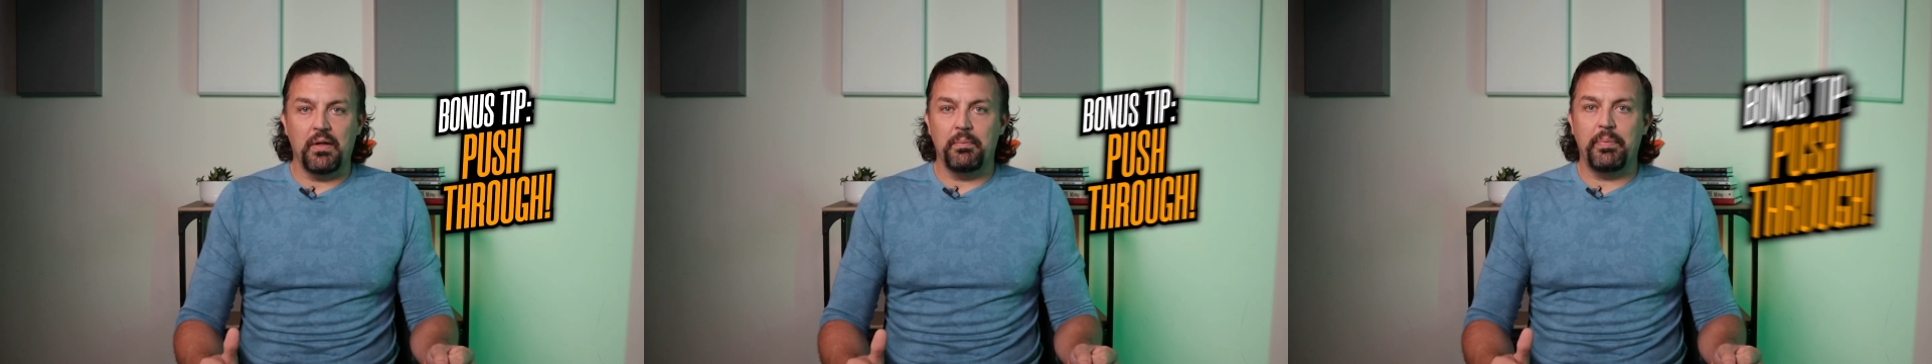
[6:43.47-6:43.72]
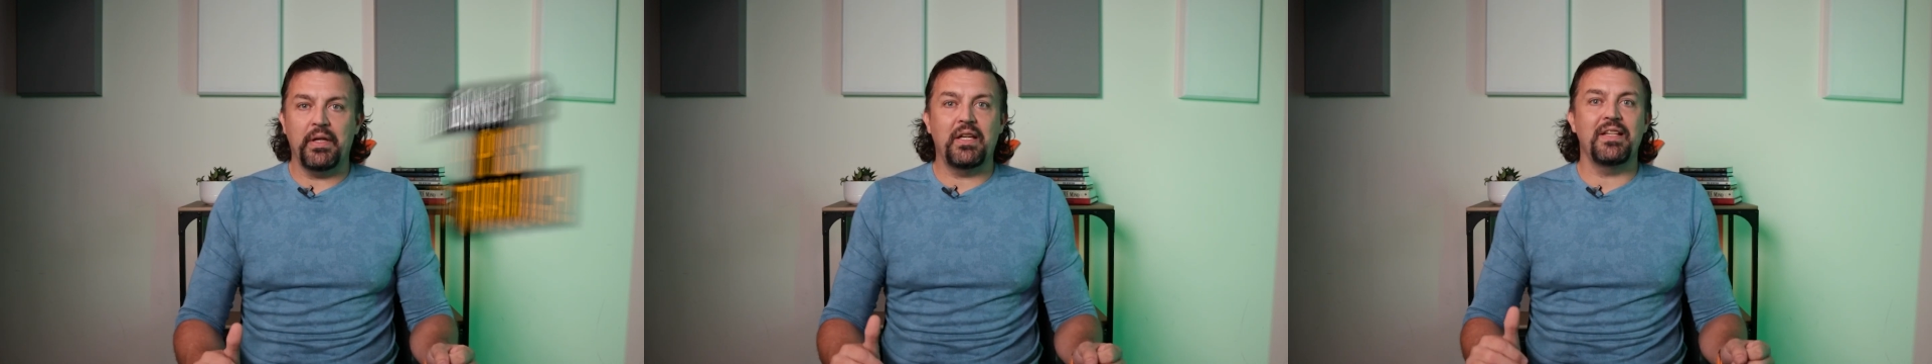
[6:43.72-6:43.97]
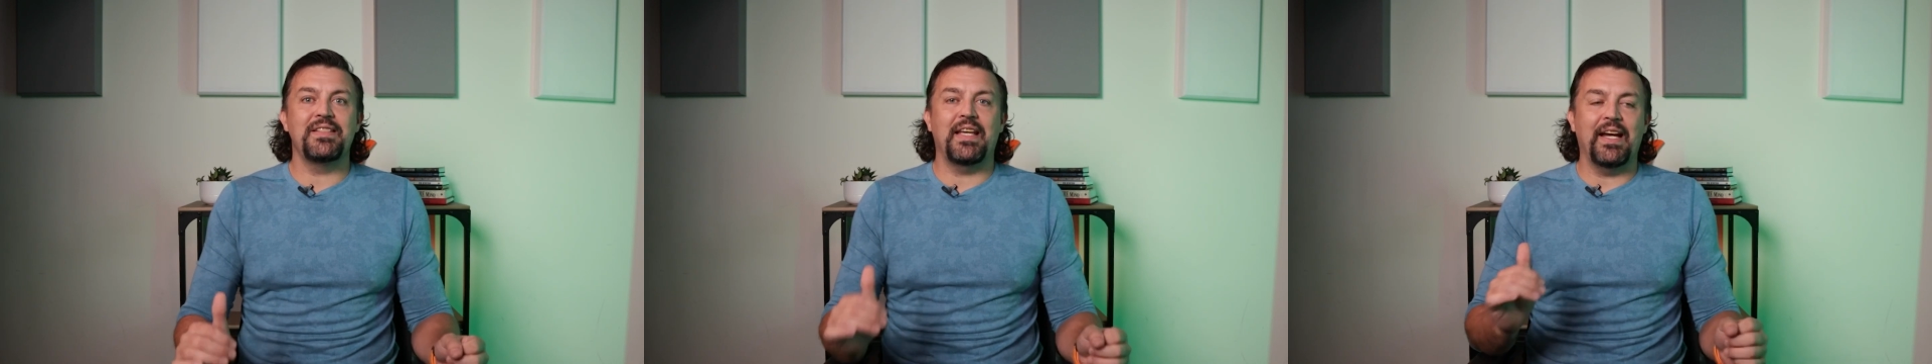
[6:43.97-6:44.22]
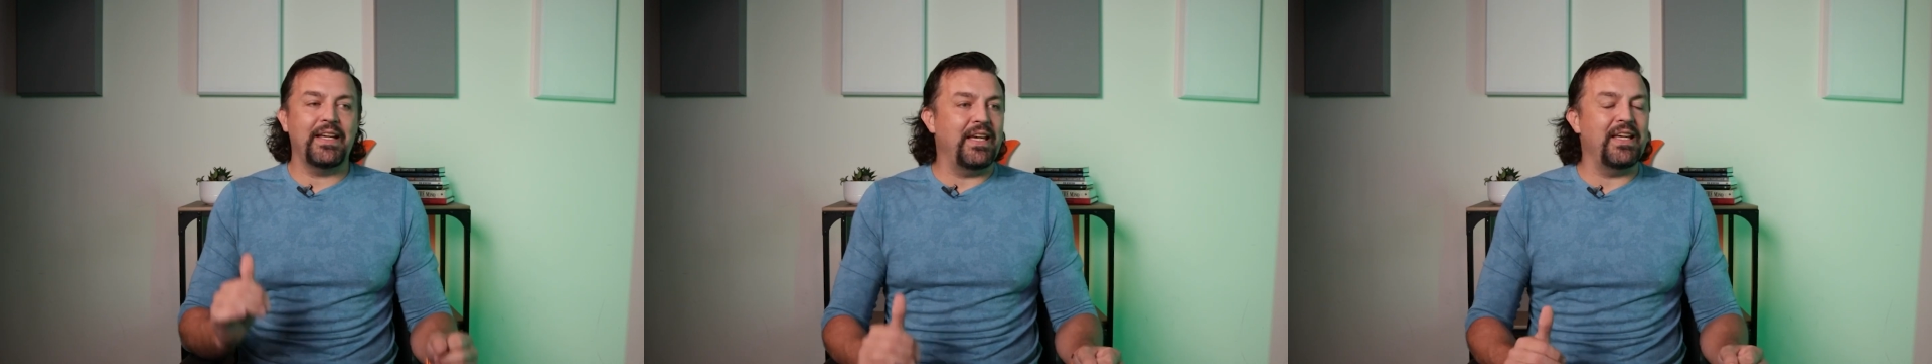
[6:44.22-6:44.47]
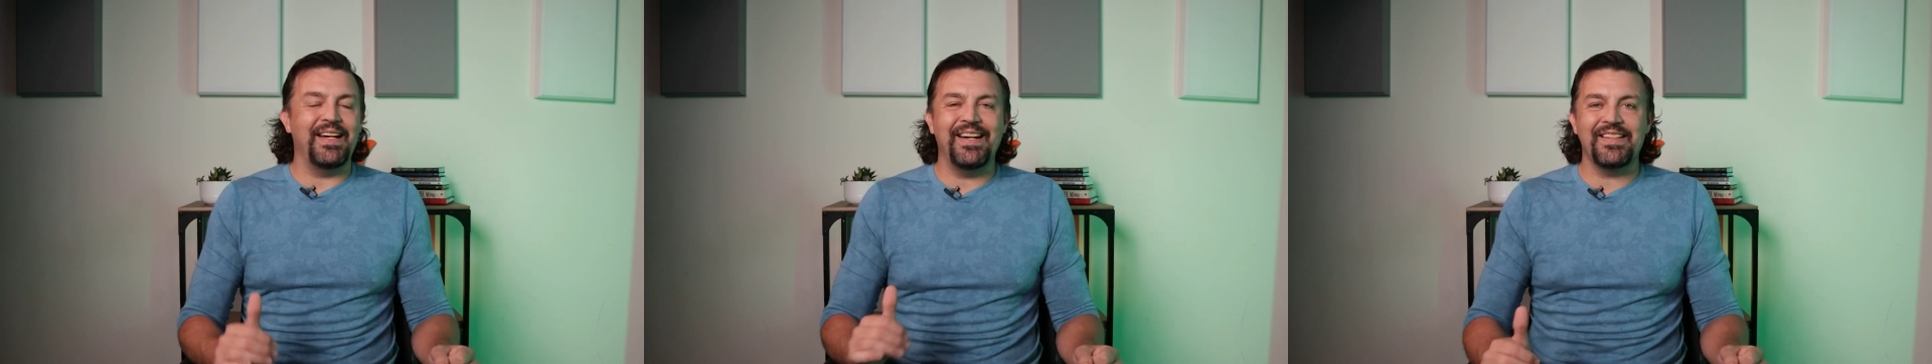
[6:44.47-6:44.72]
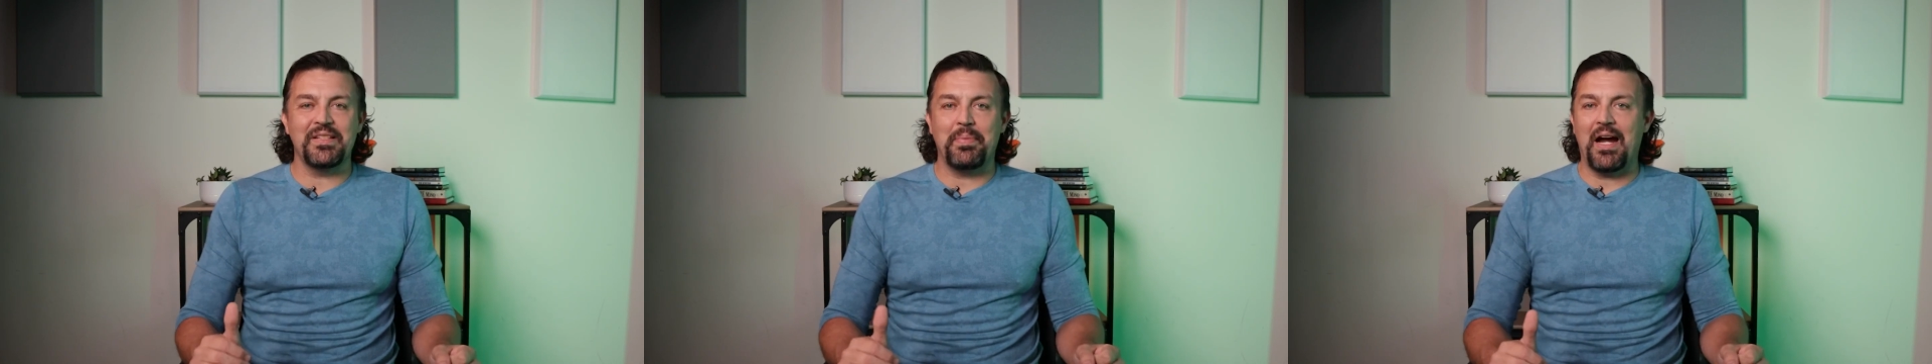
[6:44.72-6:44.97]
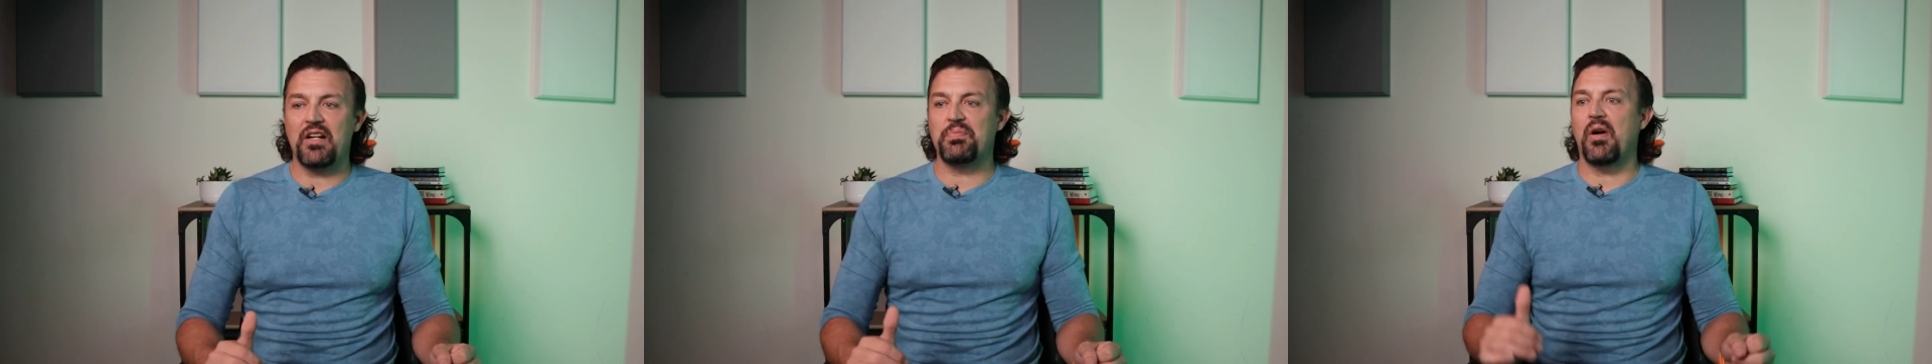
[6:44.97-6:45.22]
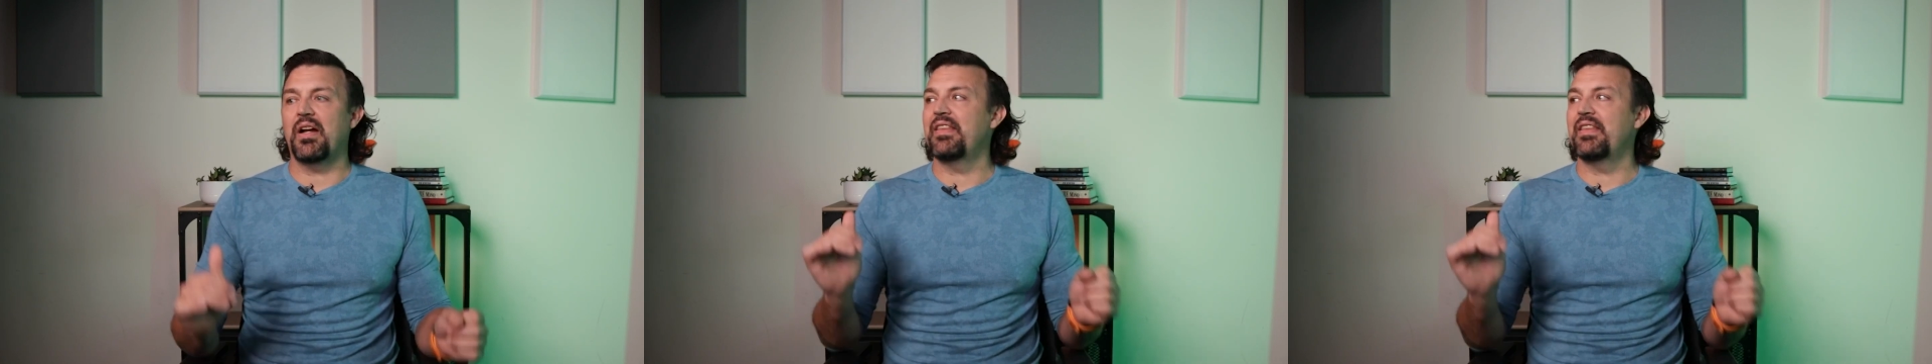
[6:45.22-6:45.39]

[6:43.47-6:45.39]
because, again, it is a buyer's market.